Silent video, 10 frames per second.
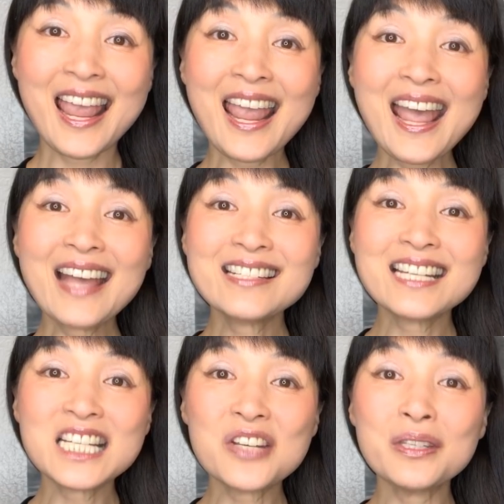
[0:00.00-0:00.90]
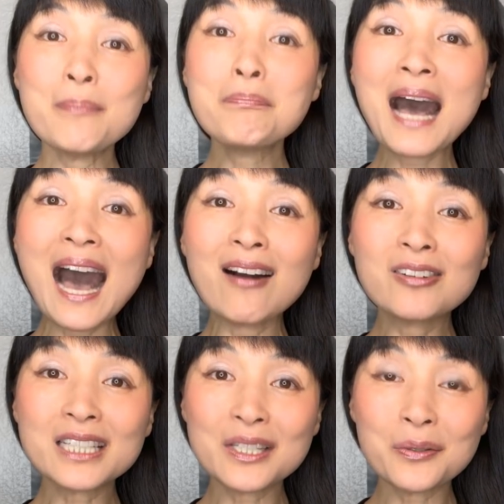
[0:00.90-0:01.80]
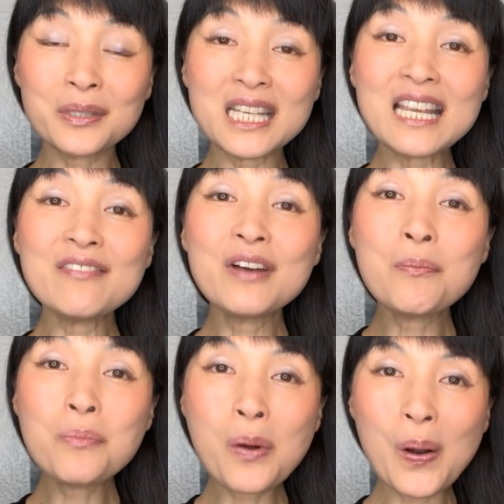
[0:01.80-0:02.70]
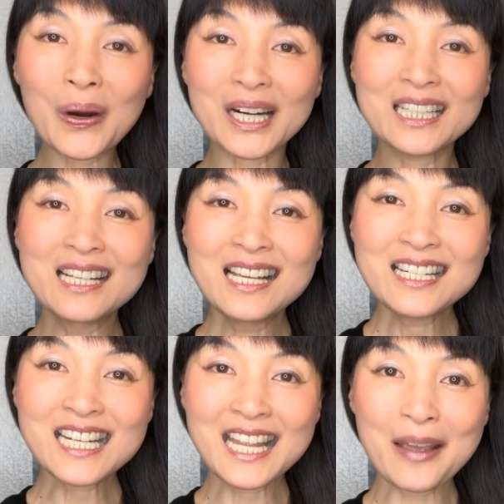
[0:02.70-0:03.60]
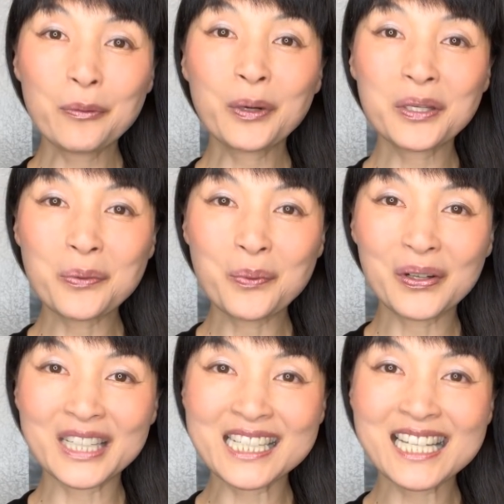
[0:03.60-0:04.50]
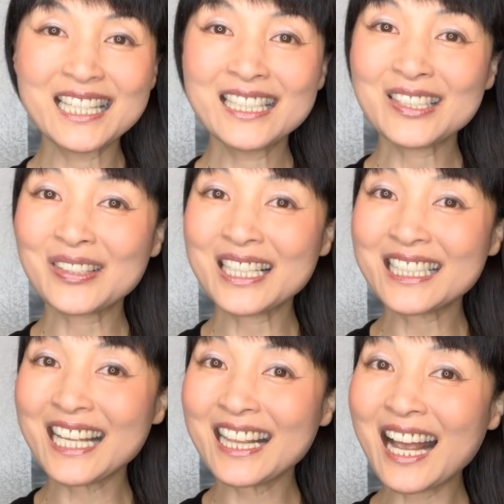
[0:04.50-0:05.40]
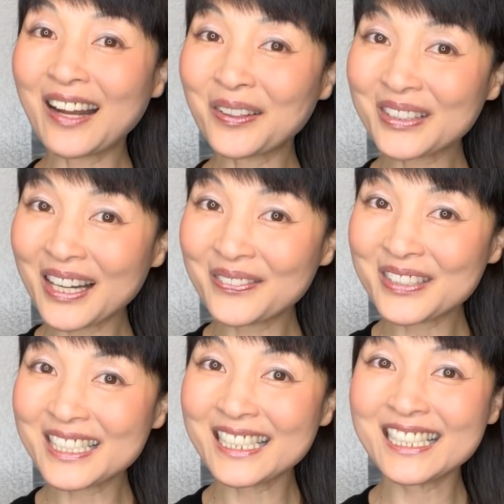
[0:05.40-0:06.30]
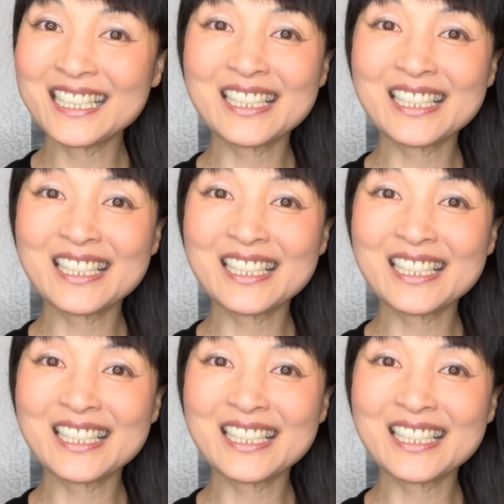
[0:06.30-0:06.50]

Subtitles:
and to empower you even more to get where you want it. So let's get our conversation